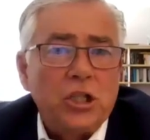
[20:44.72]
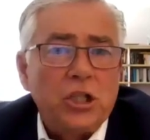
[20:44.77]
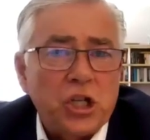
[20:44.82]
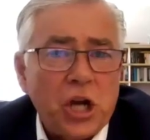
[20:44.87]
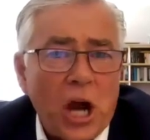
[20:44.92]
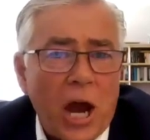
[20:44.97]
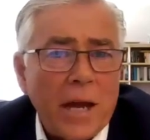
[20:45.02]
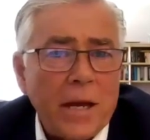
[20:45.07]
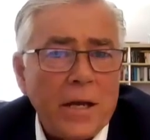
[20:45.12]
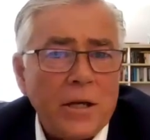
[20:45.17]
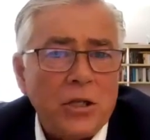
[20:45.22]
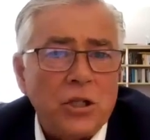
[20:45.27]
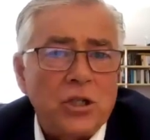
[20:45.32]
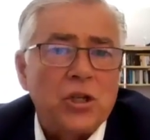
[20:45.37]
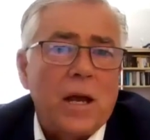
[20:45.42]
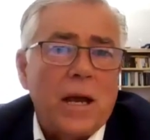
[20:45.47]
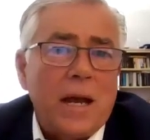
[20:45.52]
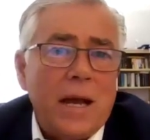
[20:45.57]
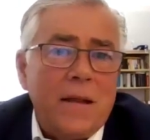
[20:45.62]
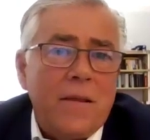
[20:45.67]

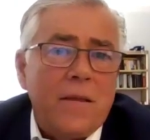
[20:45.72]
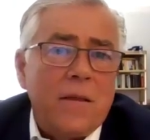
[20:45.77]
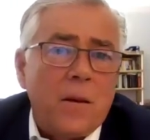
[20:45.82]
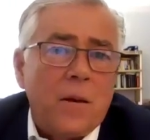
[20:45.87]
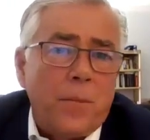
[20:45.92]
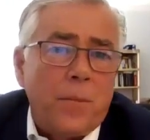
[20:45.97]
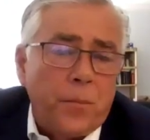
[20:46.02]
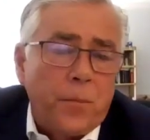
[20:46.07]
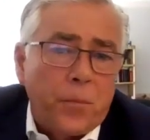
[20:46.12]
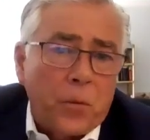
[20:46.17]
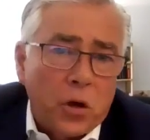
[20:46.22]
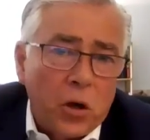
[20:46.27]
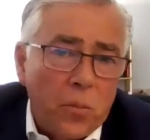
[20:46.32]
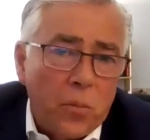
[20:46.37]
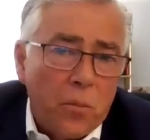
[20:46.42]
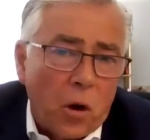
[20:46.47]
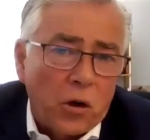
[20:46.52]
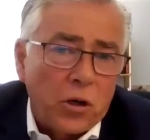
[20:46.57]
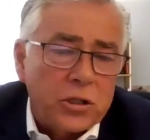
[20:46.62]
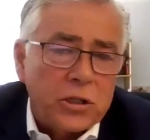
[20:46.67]
change in the
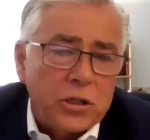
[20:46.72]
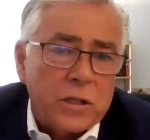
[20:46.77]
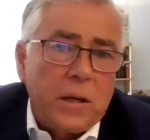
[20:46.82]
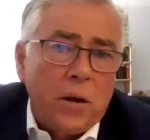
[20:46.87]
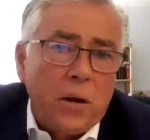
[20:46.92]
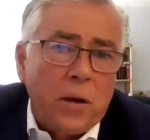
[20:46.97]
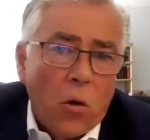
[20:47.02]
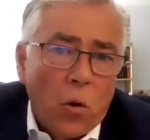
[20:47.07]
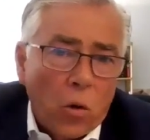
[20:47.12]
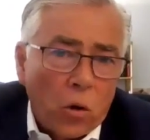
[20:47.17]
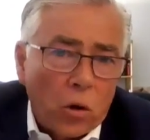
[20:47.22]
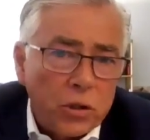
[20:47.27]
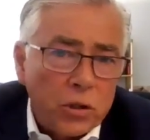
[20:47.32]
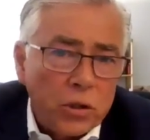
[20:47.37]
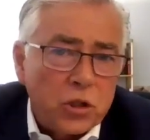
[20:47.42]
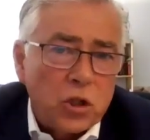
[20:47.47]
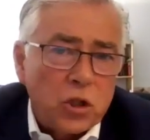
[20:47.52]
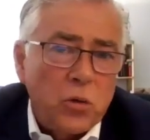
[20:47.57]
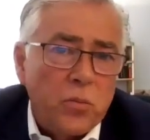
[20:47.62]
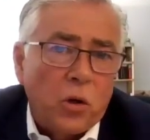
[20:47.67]
commodity or
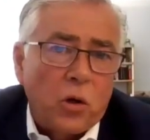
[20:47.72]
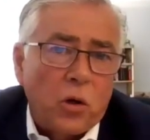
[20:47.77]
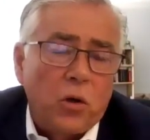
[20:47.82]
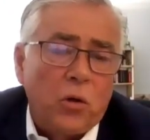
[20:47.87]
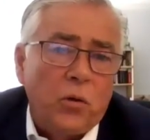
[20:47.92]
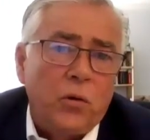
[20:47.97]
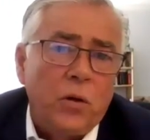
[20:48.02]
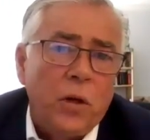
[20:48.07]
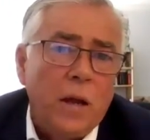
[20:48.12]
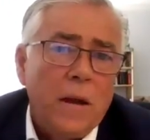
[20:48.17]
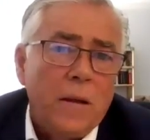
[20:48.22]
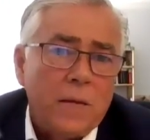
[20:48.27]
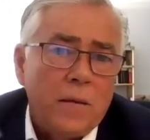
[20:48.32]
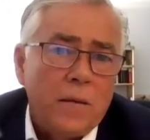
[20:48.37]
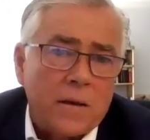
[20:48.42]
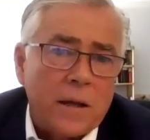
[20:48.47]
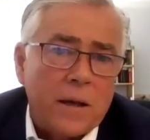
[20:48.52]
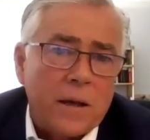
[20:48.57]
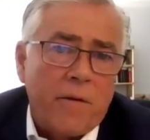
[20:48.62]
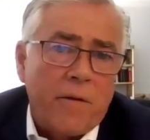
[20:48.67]
consumer good
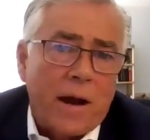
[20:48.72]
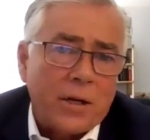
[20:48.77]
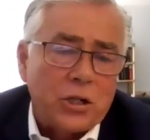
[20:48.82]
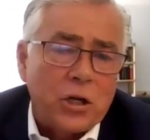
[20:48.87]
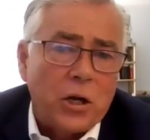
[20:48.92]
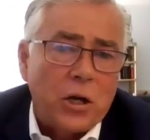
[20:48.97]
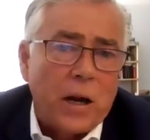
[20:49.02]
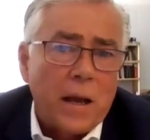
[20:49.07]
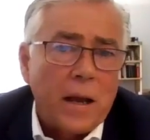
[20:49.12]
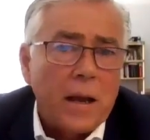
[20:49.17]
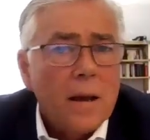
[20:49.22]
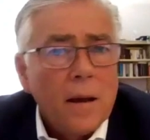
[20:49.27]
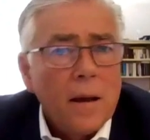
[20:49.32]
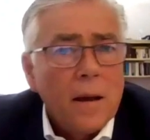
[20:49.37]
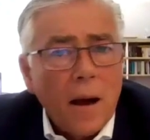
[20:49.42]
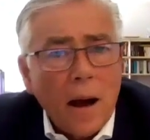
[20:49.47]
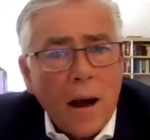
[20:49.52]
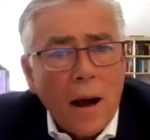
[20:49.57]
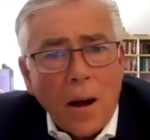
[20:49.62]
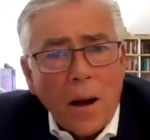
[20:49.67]
that they're actually
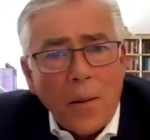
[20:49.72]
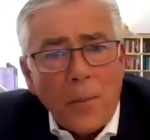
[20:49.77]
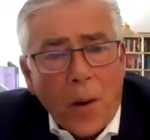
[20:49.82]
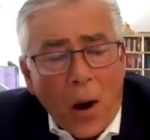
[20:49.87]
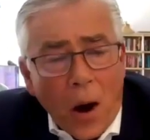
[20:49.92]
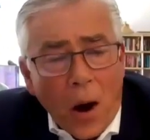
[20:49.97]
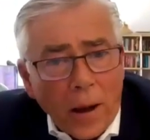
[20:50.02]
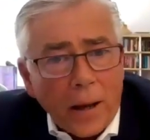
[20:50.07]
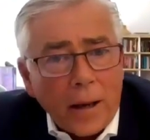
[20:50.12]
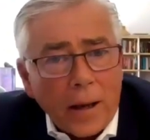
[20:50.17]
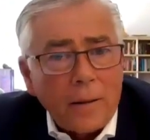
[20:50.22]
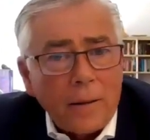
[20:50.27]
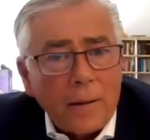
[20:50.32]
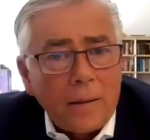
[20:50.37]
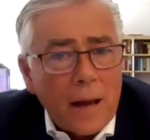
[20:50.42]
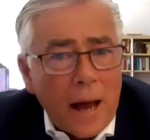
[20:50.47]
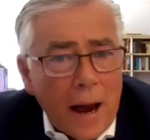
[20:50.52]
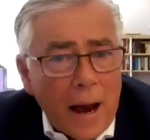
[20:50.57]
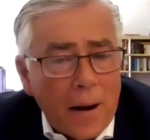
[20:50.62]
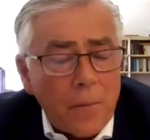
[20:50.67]
buying.
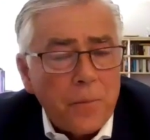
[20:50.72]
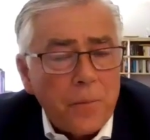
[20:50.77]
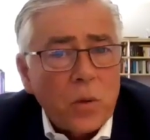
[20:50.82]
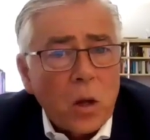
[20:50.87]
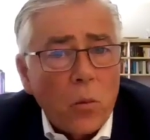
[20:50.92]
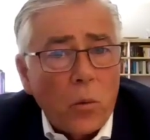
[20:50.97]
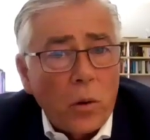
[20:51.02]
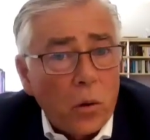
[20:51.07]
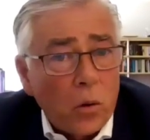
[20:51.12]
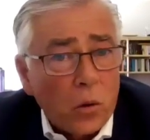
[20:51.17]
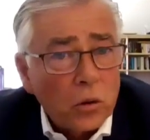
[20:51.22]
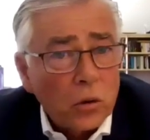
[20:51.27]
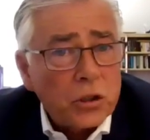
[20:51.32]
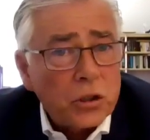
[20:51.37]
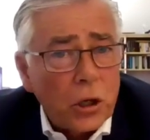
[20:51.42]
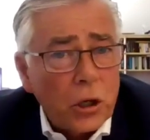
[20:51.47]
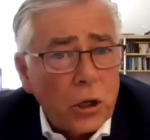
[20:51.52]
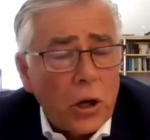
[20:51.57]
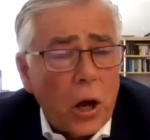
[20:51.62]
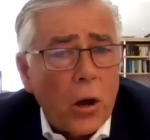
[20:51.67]
Now, we
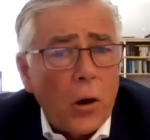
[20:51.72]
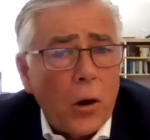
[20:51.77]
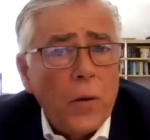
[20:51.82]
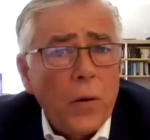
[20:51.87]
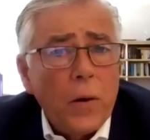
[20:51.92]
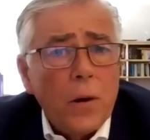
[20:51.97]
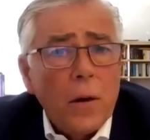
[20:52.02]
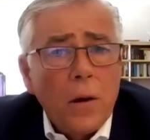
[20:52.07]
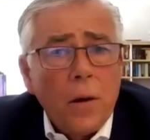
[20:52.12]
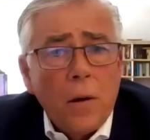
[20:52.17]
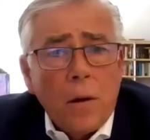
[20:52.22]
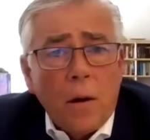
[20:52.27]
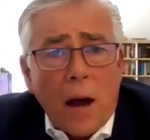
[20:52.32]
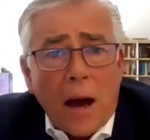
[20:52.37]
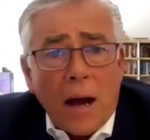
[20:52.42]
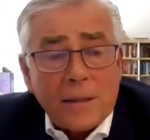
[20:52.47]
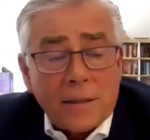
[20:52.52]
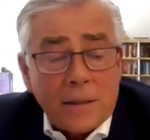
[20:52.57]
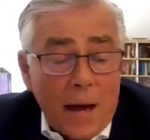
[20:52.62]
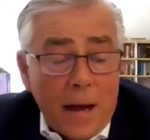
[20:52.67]
also know,
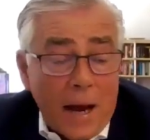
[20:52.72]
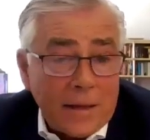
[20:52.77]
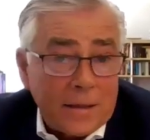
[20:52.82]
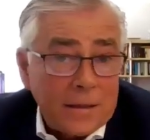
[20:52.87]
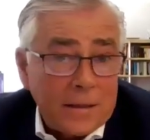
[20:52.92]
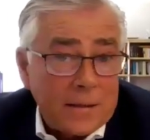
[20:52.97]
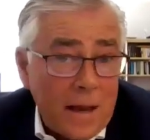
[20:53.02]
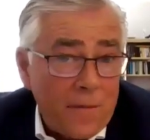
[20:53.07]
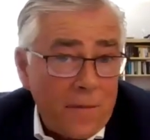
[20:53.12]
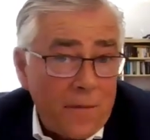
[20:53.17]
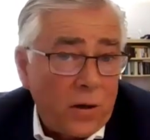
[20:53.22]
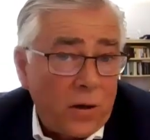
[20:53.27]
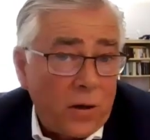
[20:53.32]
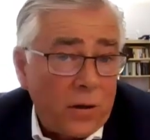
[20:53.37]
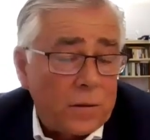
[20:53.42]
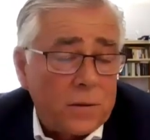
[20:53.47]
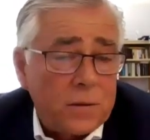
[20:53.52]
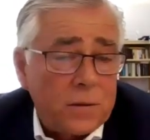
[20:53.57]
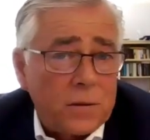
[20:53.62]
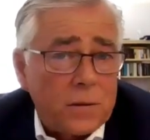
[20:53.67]
as is
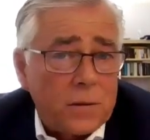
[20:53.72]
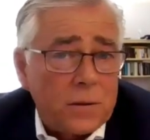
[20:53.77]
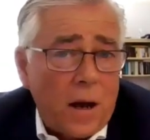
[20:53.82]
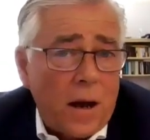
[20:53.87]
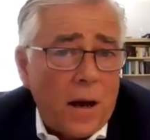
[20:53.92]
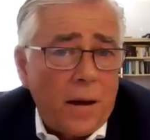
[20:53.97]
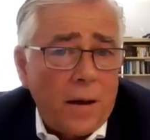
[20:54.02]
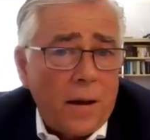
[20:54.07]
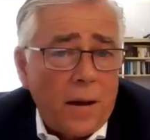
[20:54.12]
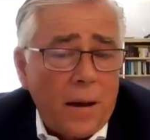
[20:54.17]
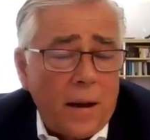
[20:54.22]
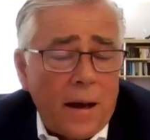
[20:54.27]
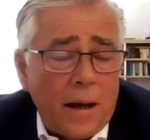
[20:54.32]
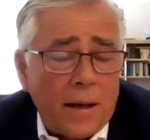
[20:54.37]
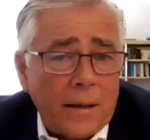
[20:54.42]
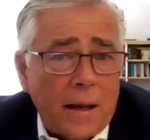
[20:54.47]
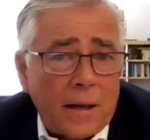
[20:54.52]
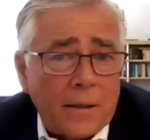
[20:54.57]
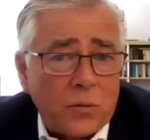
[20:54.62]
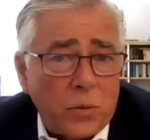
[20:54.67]
evidence,
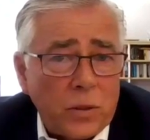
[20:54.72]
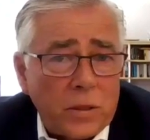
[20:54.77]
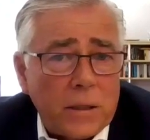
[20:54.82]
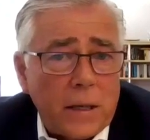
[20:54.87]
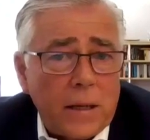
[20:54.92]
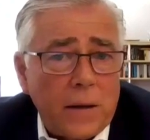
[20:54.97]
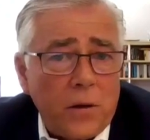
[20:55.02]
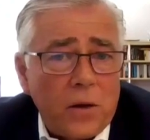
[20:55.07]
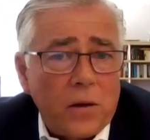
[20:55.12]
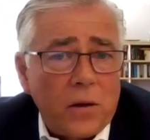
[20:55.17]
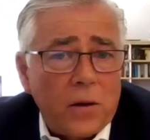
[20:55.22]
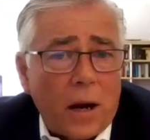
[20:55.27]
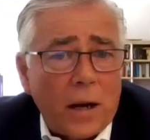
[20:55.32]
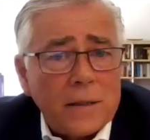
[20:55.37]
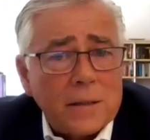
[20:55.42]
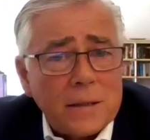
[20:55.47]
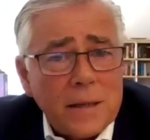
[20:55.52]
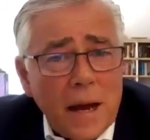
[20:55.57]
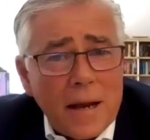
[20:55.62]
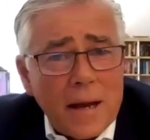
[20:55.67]
as we see in the
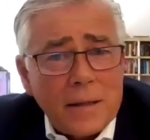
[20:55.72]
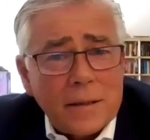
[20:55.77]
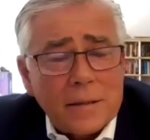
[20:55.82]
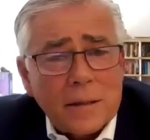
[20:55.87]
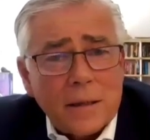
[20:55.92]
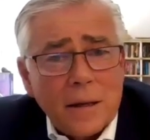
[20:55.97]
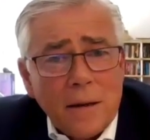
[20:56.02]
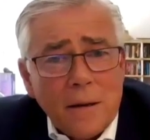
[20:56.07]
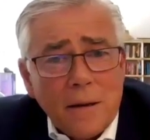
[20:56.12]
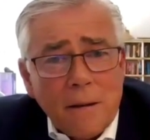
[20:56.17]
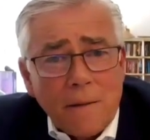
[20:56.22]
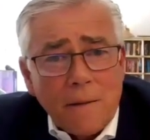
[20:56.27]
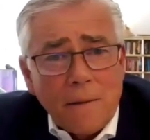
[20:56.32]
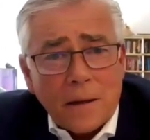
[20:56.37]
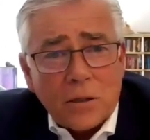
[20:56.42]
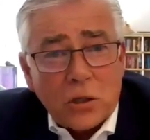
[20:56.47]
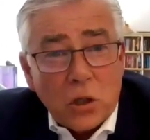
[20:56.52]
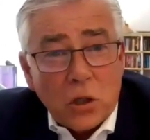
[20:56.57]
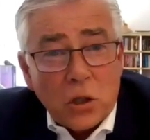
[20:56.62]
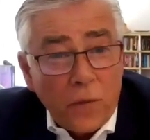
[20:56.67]
United States,
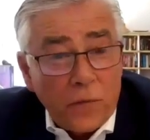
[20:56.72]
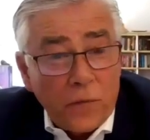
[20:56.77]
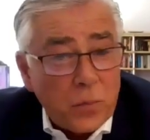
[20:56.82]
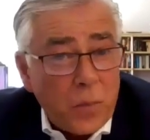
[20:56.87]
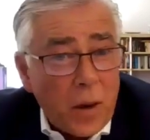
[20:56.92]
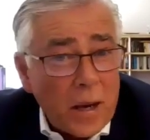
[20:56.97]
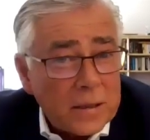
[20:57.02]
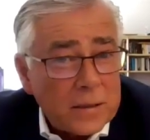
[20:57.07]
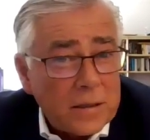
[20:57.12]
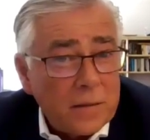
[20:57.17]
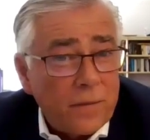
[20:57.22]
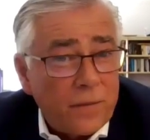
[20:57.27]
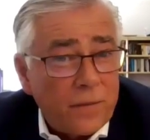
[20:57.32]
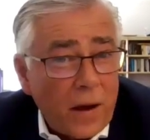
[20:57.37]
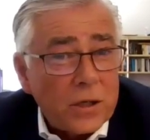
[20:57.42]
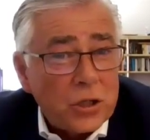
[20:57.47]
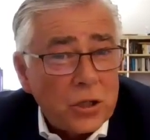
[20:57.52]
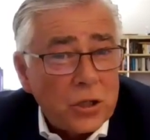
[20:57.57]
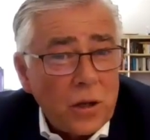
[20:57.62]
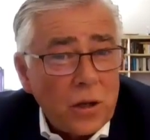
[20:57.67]
that service-based
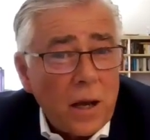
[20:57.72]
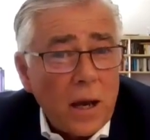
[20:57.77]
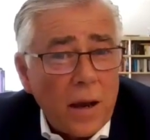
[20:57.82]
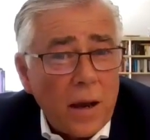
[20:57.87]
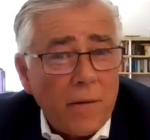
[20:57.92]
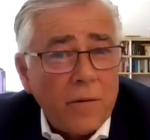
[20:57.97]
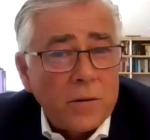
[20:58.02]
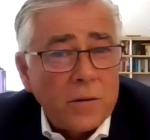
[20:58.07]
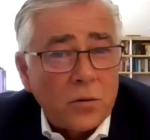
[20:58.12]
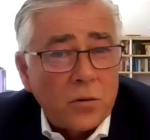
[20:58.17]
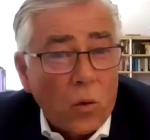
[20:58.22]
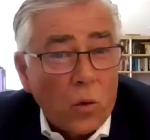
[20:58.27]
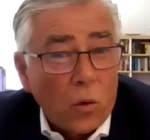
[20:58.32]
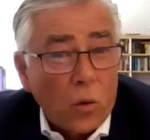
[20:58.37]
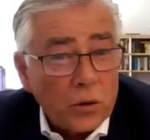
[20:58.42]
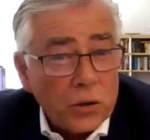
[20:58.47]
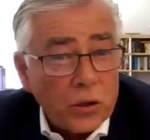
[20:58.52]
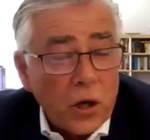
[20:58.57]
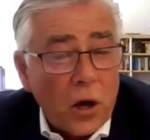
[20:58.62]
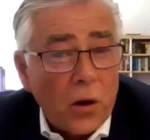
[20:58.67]
inflation here is
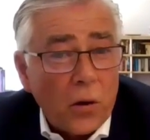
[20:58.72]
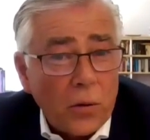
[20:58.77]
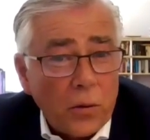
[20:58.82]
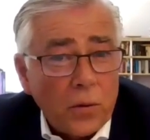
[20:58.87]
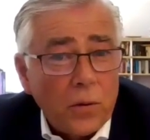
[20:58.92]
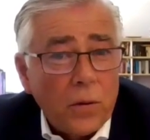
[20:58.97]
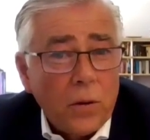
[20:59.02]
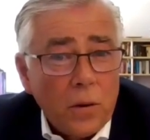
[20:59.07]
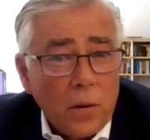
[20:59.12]
also